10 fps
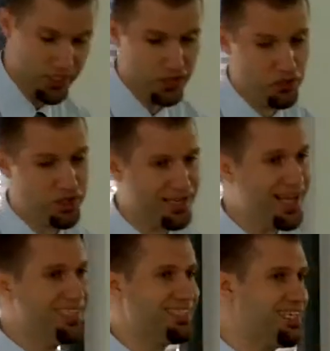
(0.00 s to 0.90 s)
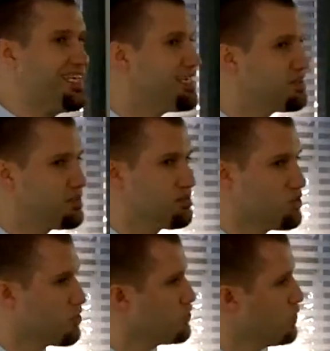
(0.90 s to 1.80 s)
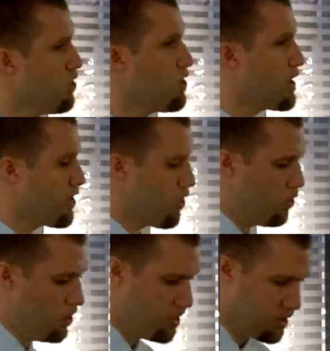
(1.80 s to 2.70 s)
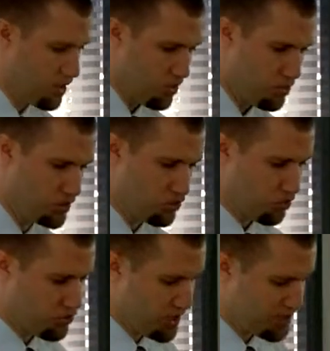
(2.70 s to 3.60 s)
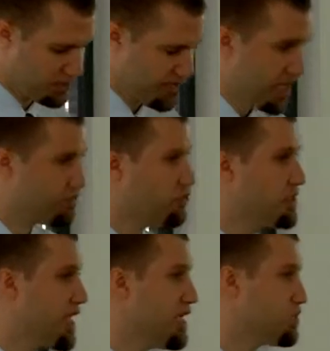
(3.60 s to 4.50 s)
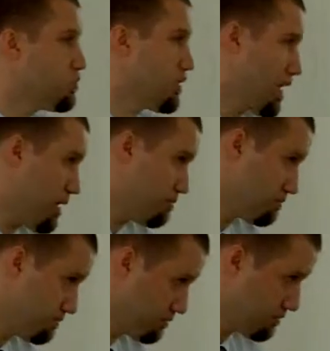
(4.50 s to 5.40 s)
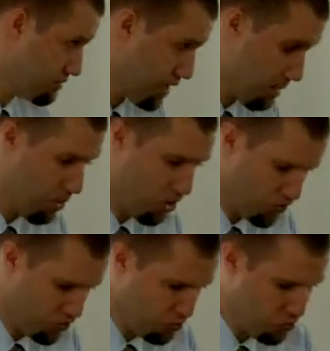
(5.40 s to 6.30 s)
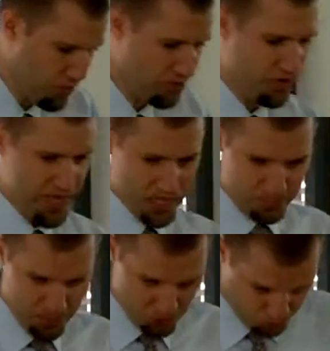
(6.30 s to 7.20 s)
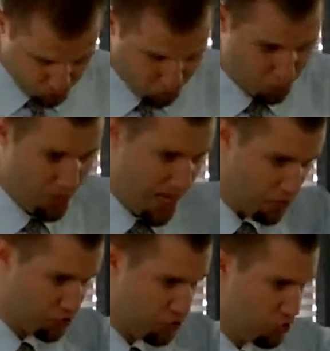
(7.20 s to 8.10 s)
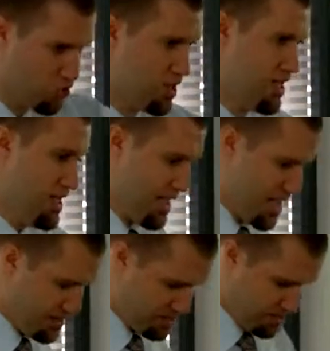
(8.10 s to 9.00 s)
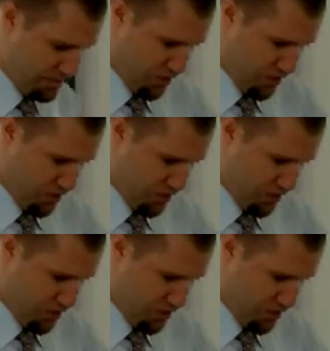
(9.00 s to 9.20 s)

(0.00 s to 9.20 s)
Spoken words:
In Luke 19, not too long ago, we saw Jesus saying, "For days will come upon you where your enemies will surround you and